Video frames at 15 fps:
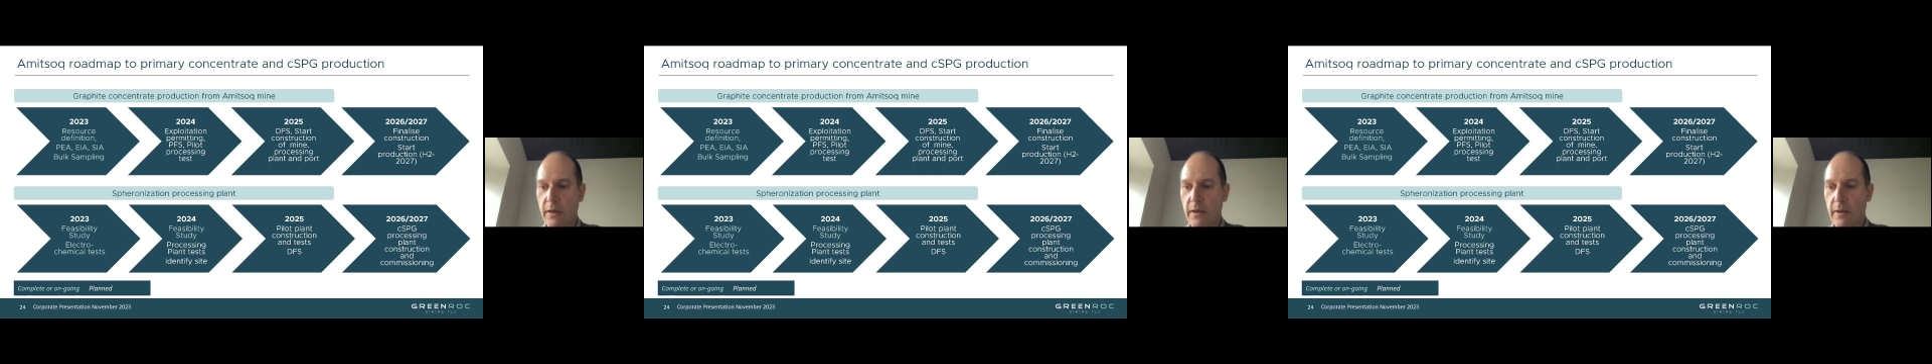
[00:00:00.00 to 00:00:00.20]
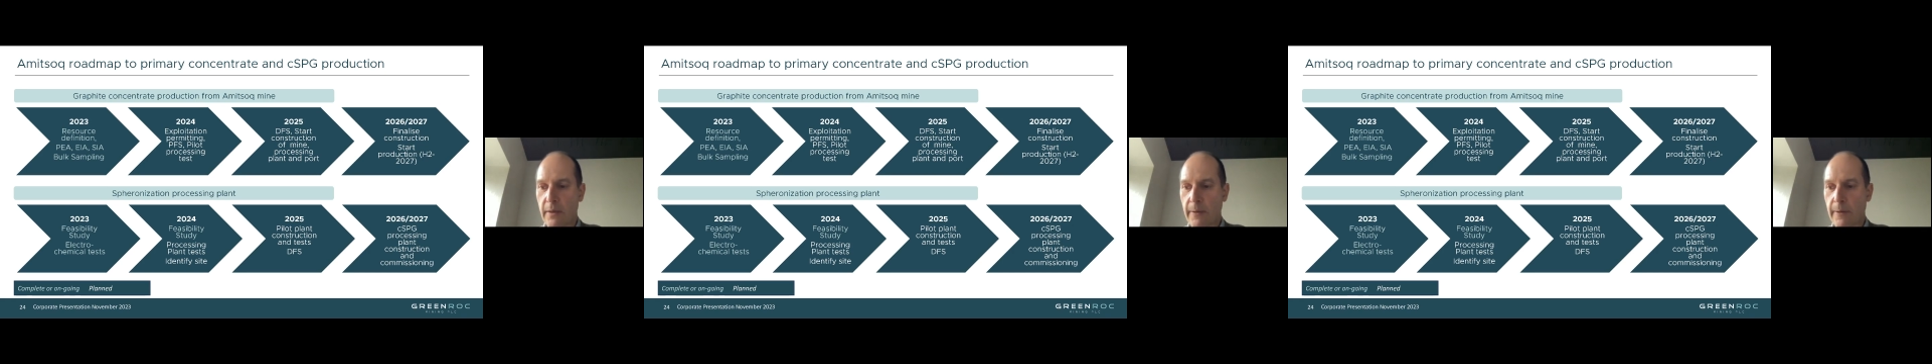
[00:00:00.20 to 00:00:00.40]

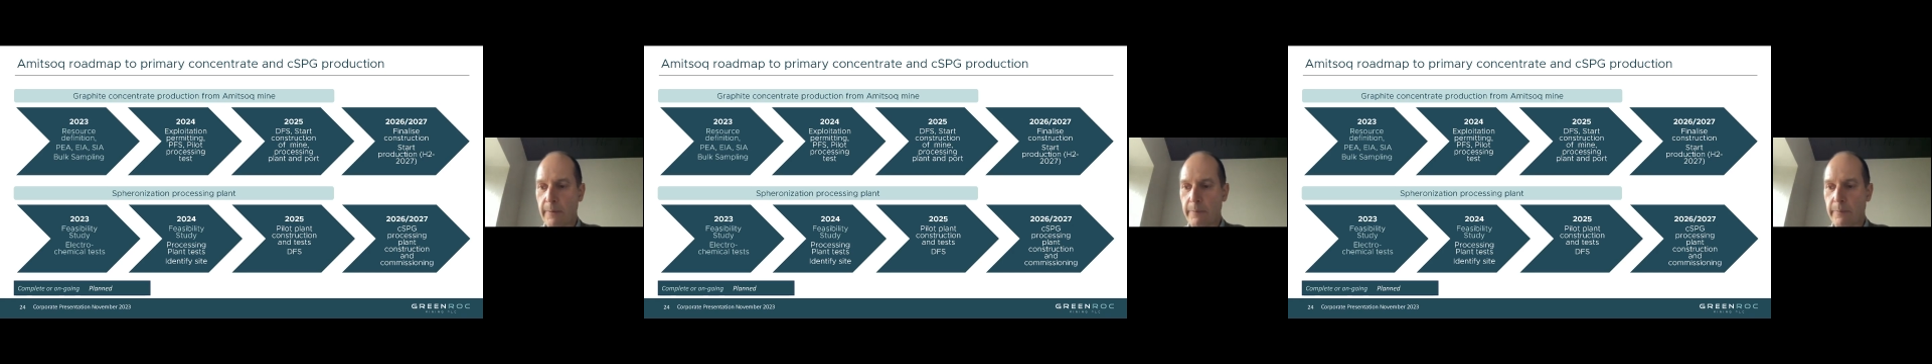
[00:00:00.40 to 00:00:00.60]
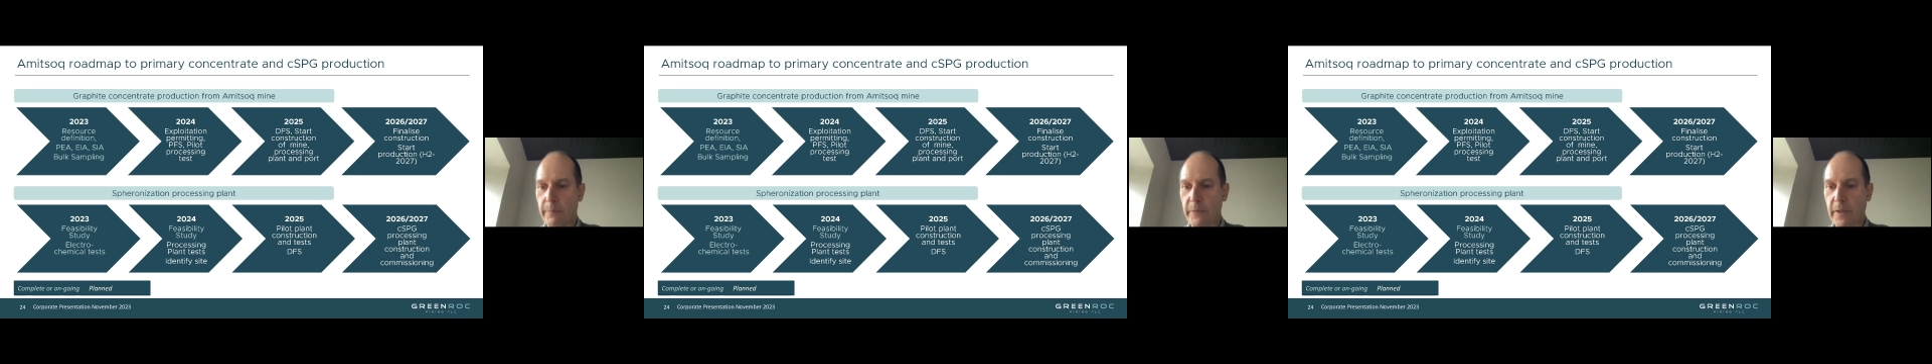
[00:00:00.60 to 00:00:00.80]

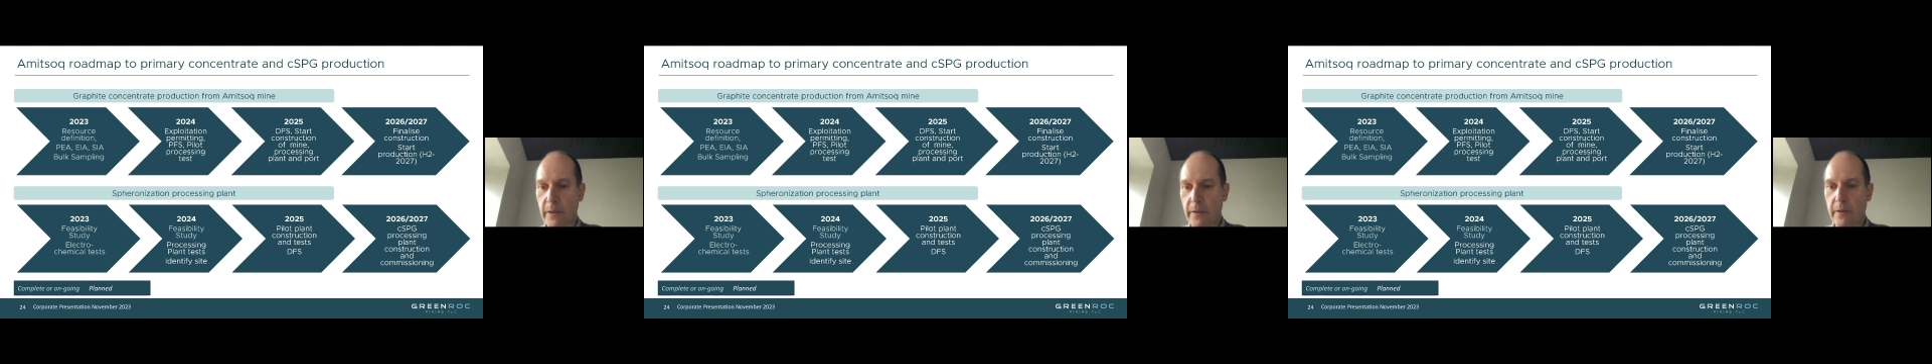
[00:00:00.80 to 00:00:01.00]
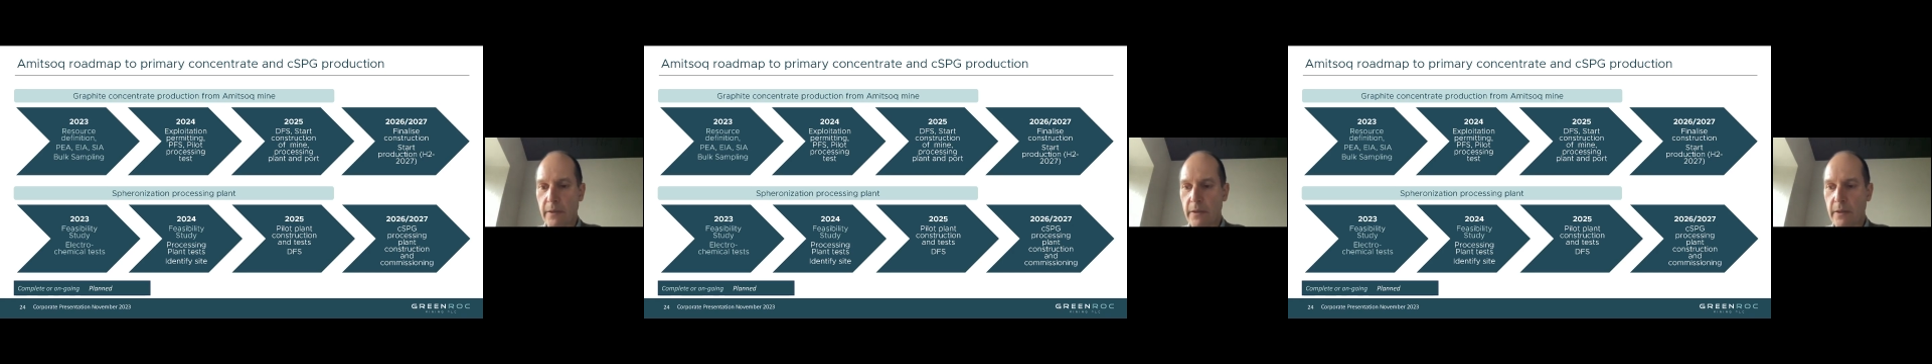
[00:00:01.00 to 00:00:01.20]

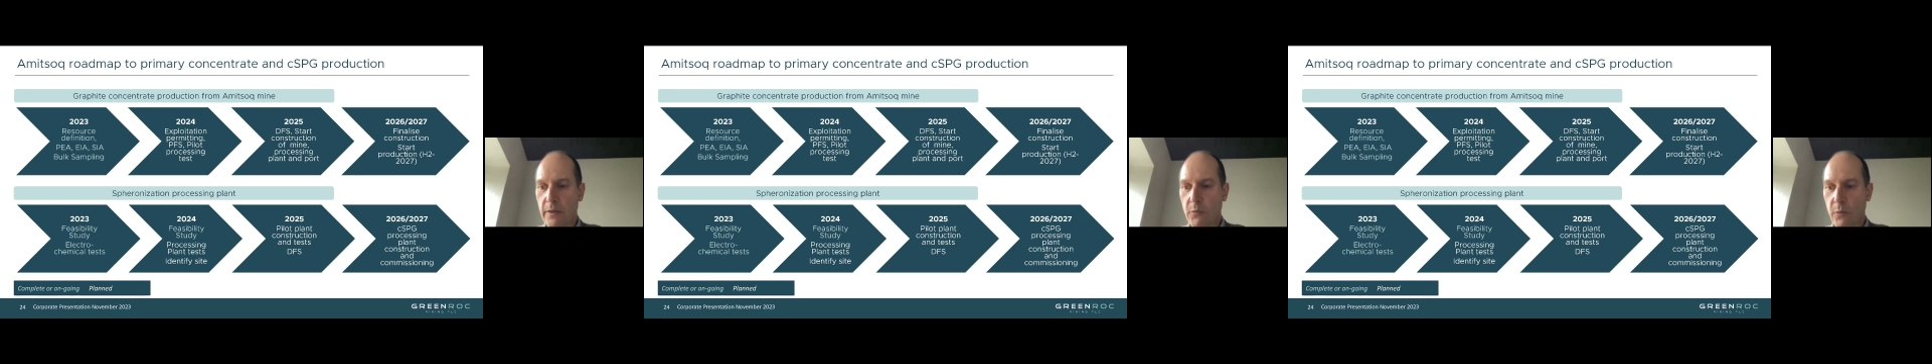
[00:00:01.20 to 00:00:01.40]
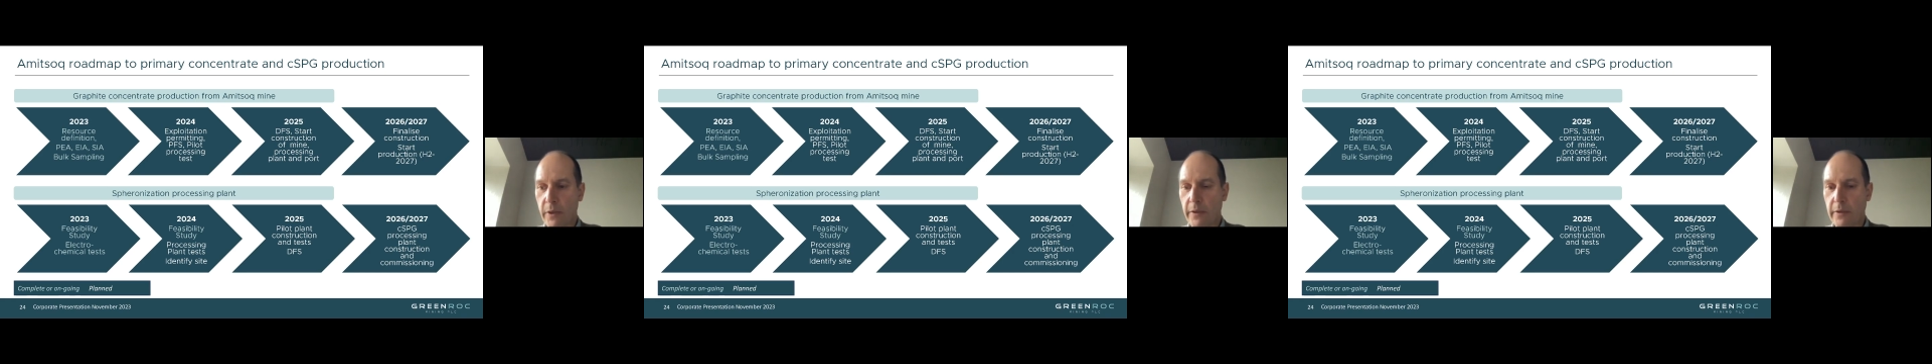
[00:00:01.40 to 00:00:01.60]

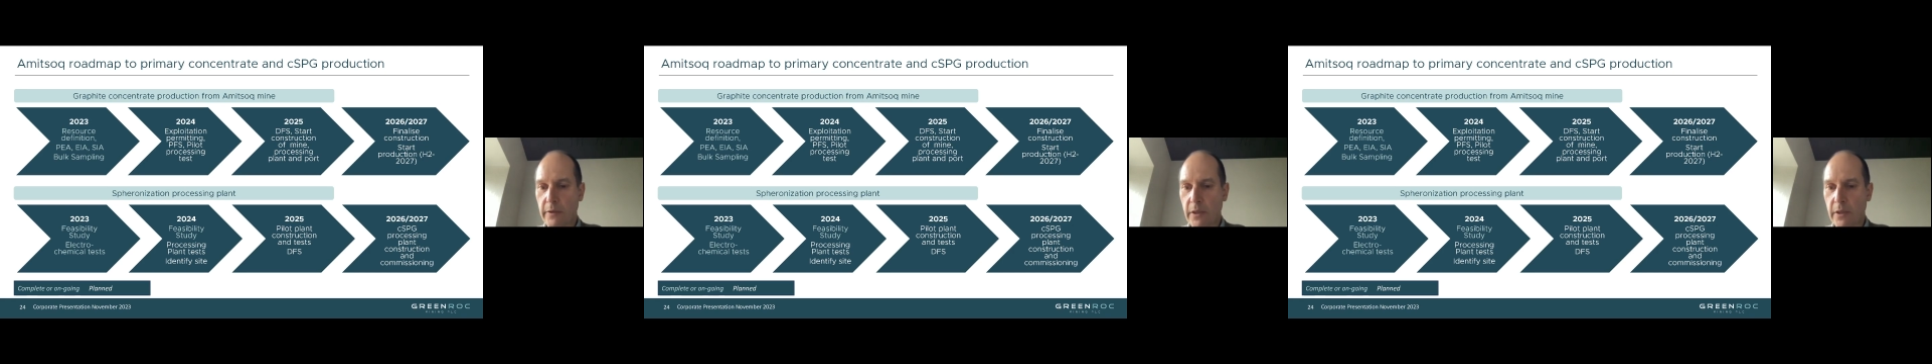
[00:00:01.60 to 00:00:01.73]
within